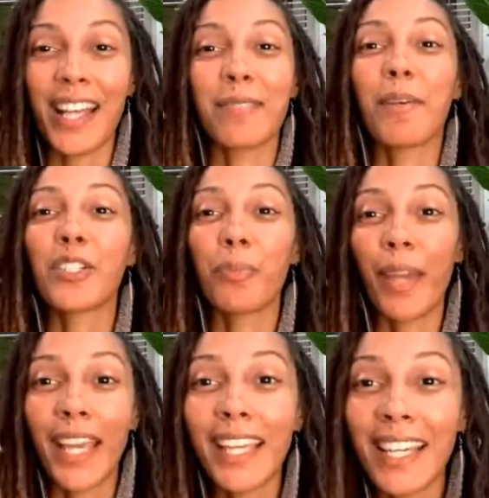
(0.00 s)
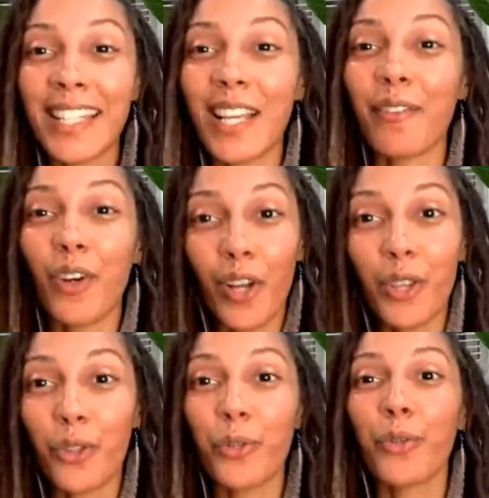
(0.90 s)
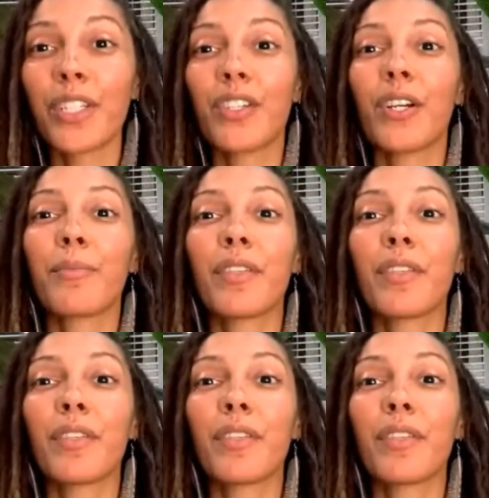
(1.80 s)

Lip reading: As much pain as I've gone through in terms